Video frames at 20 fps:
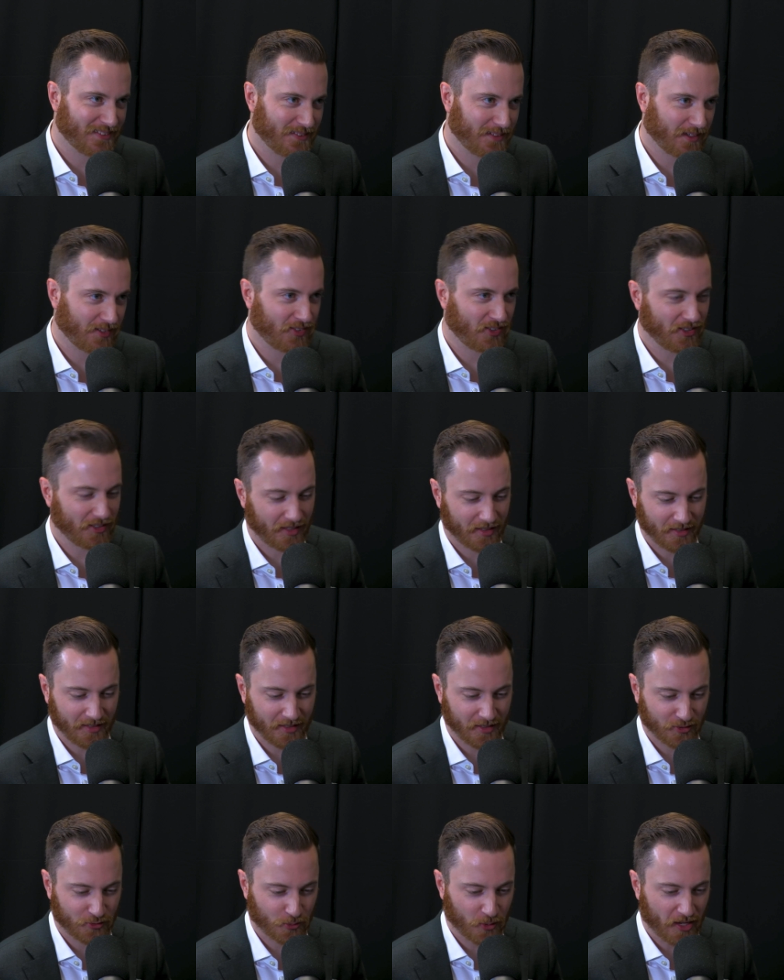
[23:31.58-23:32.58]
are we thinking? Next thing they
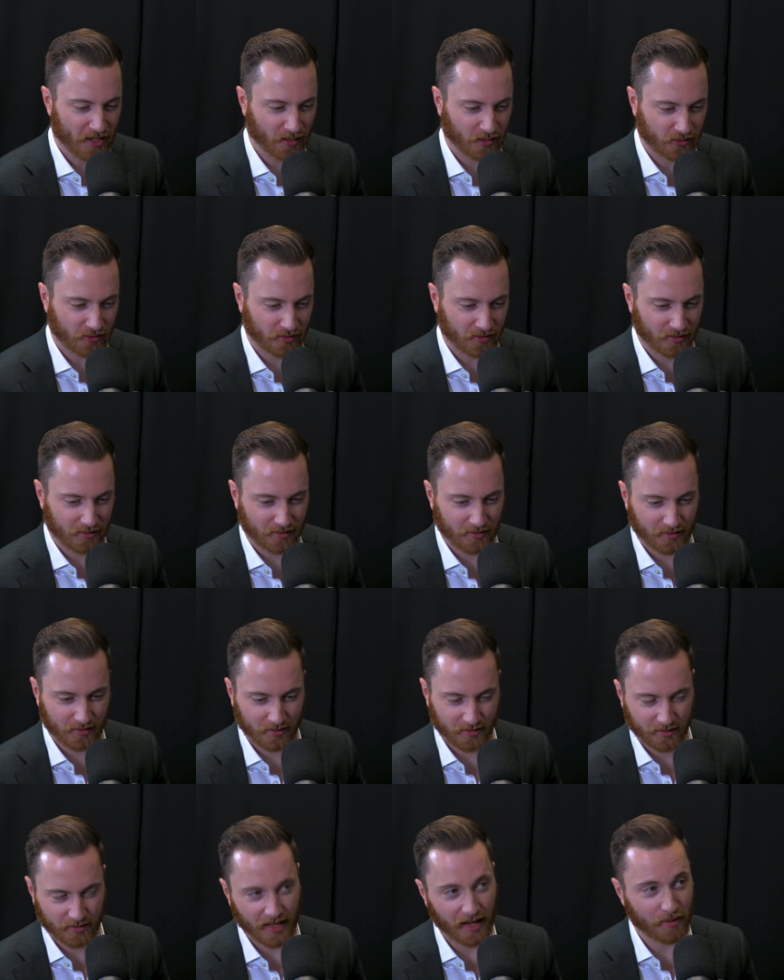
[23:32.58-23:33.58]
need is wings.
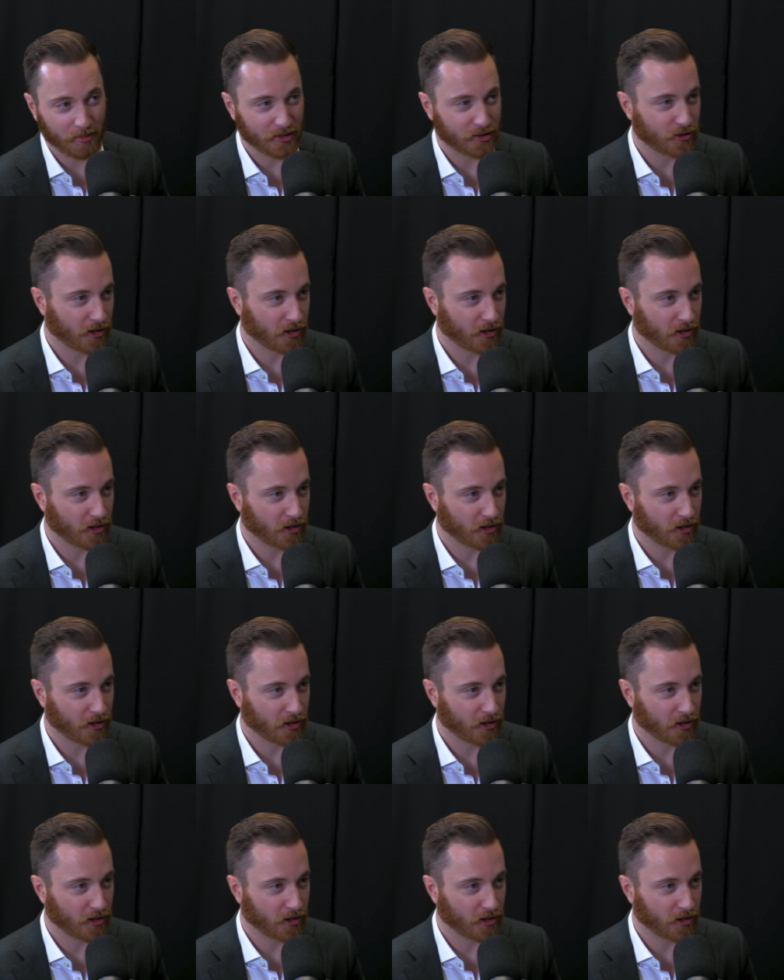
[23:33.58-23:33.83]
That'd be